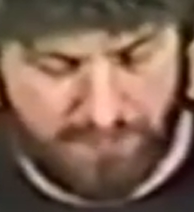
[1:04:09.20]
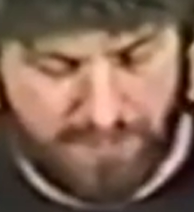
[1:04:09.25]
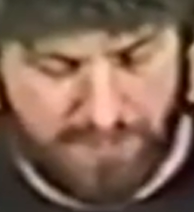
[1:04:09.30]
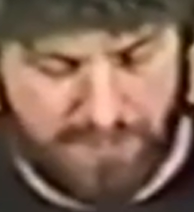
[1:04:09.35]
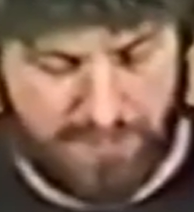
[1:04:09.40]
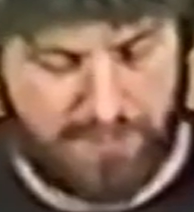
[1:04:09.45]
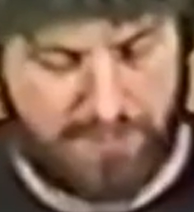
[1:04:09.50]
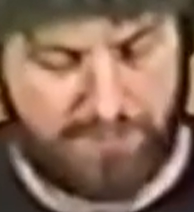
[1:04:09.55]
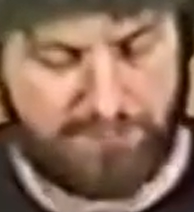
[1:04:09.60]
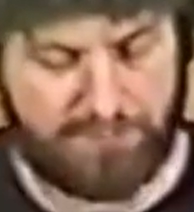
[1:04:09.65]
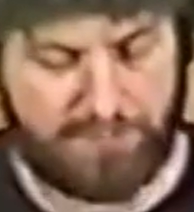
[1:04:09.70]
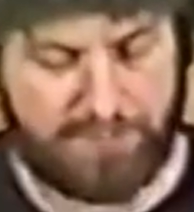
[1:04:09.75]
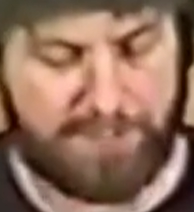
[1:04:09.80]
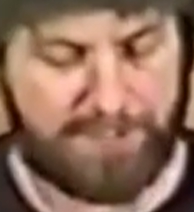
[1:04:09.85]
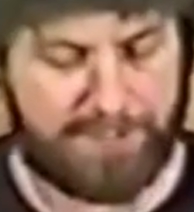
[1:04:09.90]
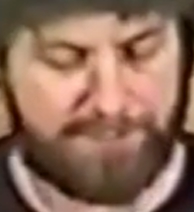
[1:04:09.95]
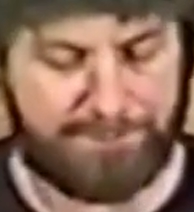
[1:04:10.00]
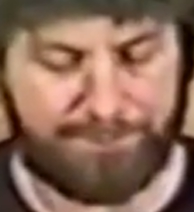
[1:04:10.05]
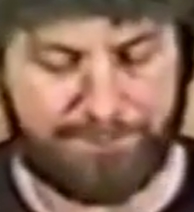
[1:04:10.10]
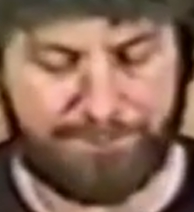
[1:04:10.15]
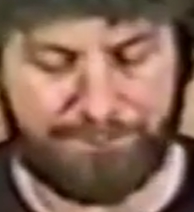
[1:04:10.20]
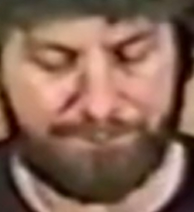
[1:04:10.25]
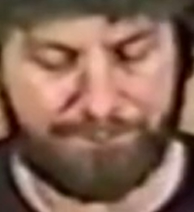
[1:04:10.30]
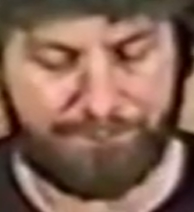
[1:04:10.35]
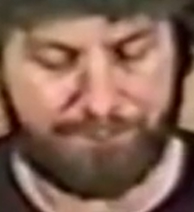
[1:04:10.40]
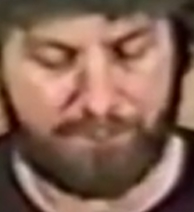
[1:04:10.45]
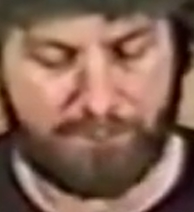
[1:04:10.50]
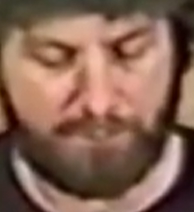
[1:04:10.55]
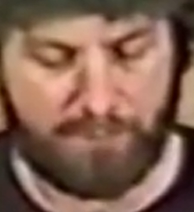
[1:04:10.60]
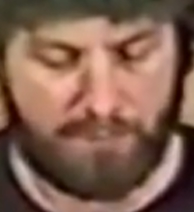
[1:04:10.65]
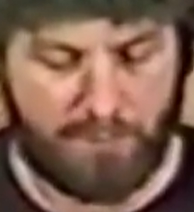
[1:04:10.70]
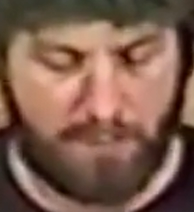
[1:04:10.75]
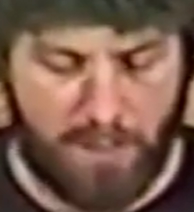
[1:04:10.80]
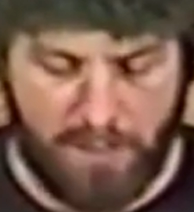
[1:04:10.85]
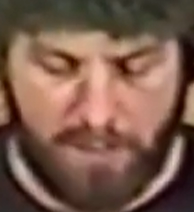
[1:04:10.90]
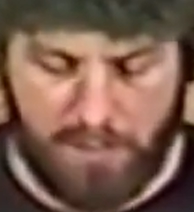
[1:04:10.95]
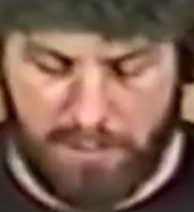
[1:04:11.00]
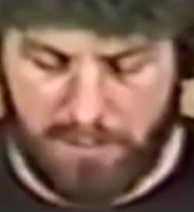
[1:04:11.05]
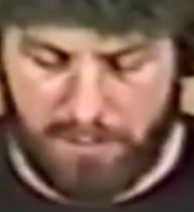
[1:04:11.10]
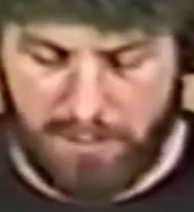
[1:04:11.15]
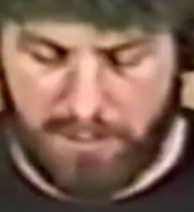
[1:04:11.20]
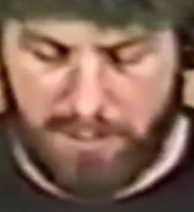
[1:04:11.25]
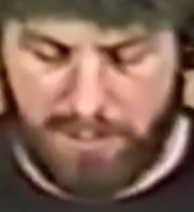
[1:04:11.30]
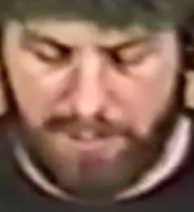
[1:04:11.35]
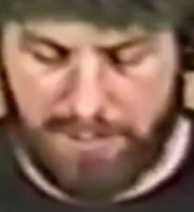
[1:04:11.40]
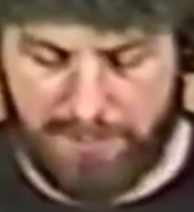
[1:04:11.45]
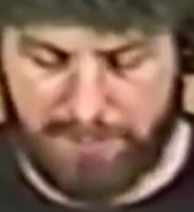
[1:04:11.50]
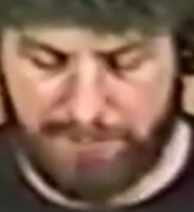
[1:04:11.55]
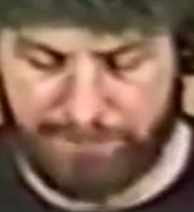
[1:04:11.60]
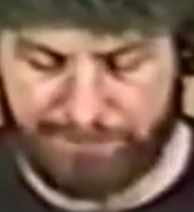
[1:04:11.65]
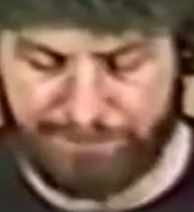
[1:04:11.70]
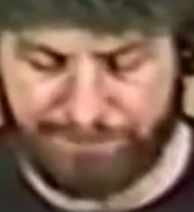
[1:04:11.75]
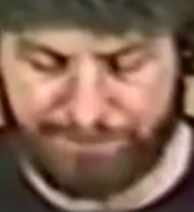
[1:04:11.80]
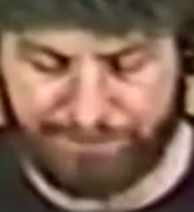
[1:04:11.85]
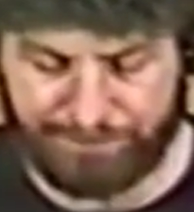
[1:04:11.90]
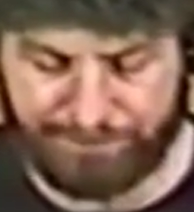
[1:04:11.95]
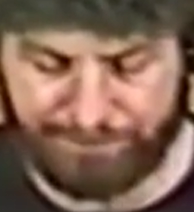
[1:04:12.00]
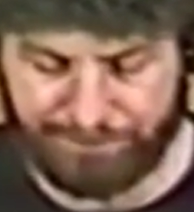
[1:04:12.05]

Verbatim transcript: I can't find it. Um,